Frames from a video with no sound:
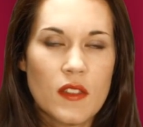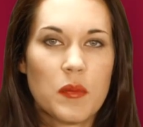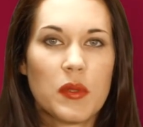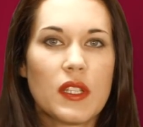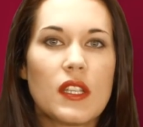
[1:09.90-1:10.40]
The
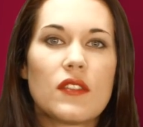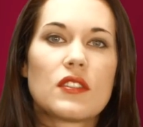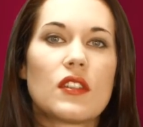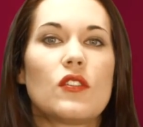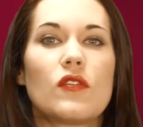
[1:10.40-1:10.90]

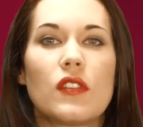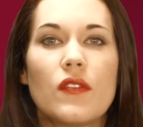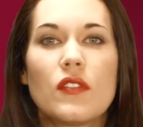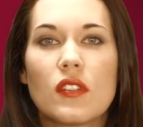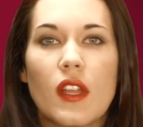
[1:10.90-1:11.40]
beliefs that you've
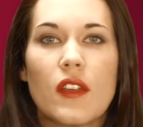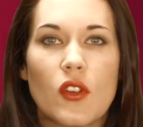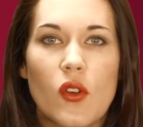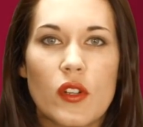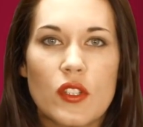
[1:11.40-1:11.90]
lived your life
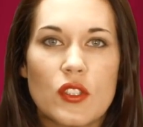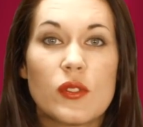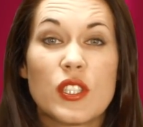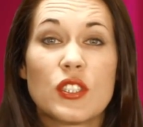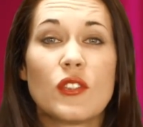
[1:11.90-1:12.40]
according
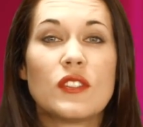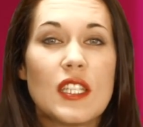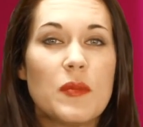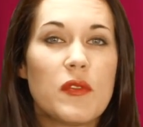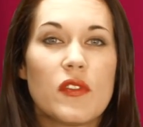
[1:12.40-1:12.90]
to are so
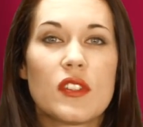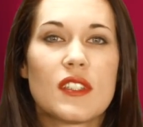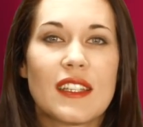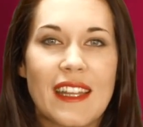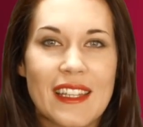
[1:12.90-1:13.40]
deep it
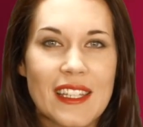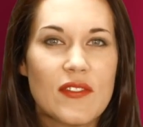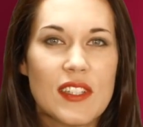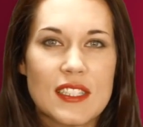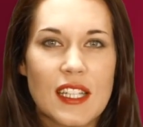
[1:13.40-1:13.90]
feels like they
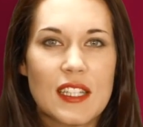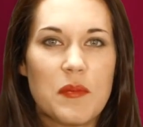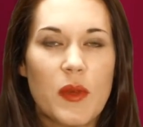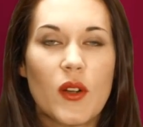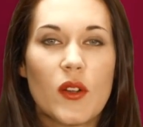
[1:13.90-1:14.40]
live inside the
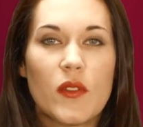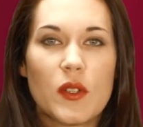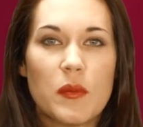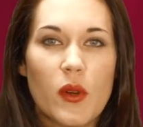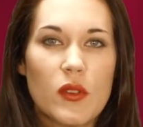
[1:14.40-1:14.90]
marrow of
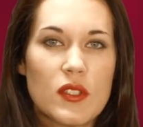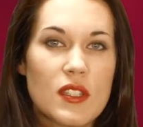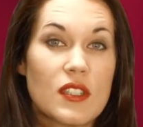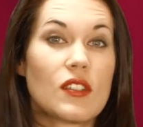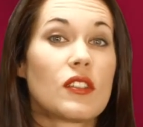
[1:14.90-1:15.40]
your bones.
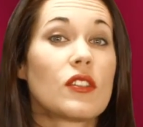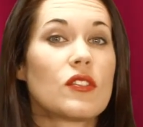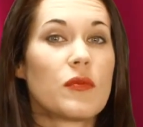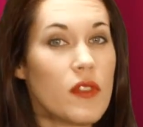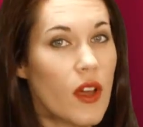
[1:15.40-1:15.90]
This
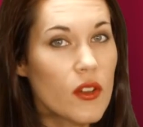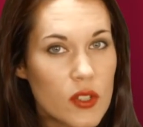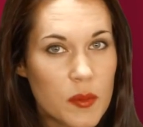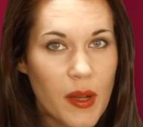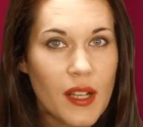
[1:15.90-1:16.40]
includes not
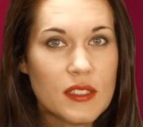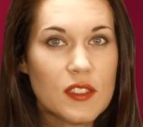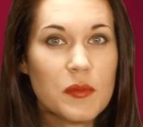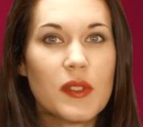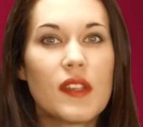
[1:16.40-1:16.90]
only
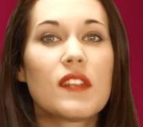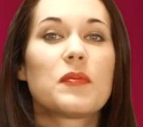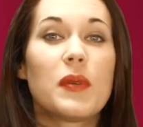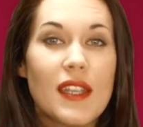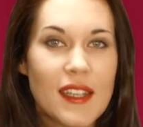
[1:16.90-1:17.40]
positive
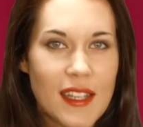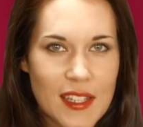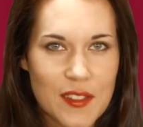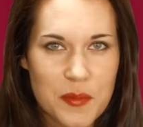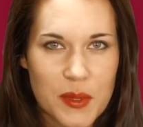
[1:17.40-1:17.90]
beliefs, but
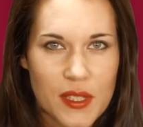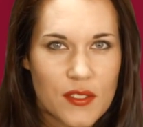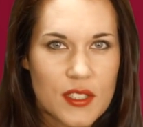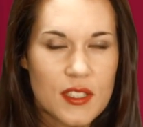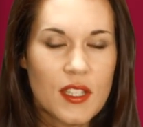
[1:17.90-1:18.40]
negative
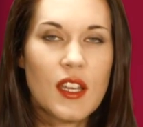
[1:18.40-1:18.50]
beliefs.